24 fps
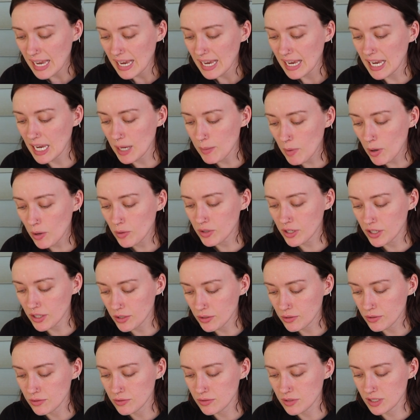
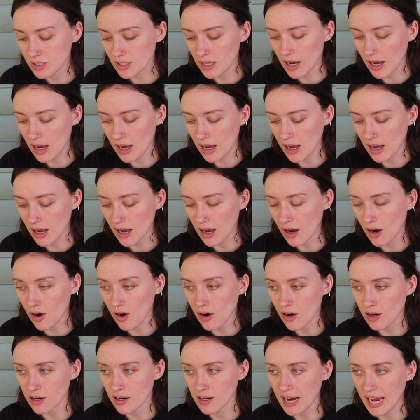MOQs
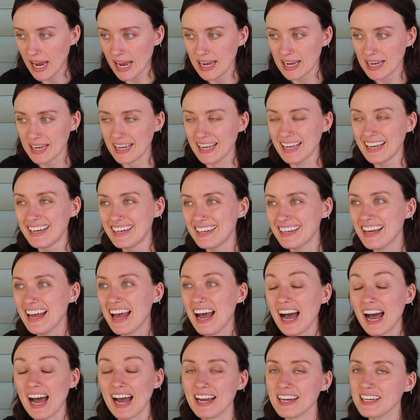are
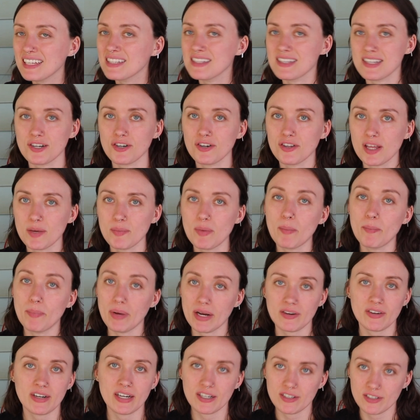I consider them a
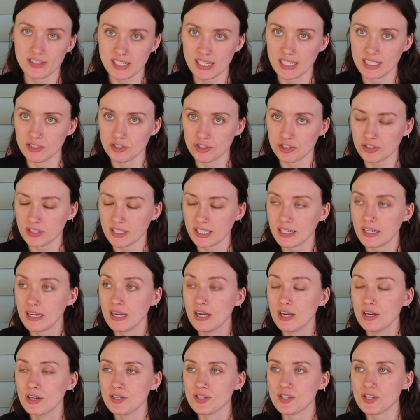barrier to entry.
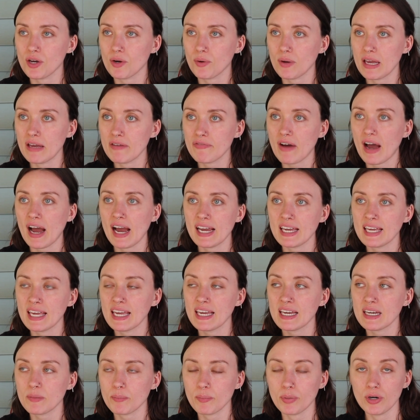So if I
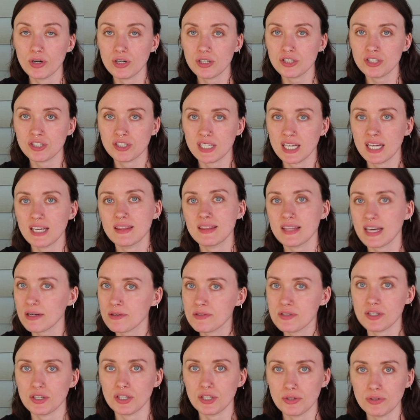can't push
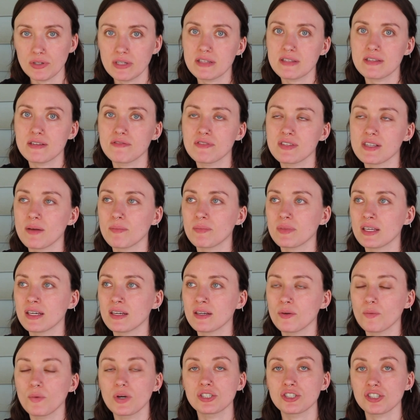10,000 units of
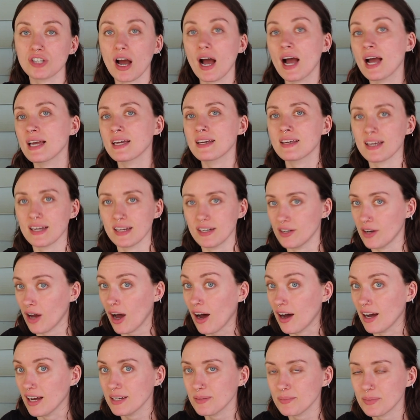something, which I
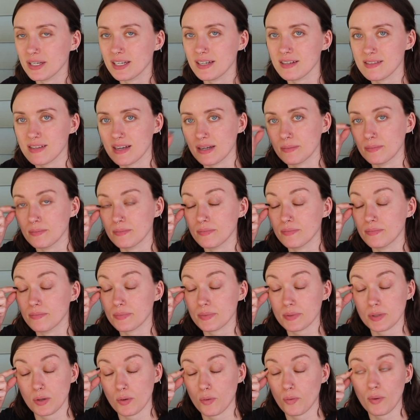cannot because I'm
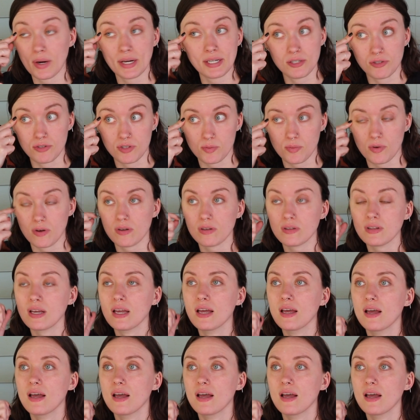way too small,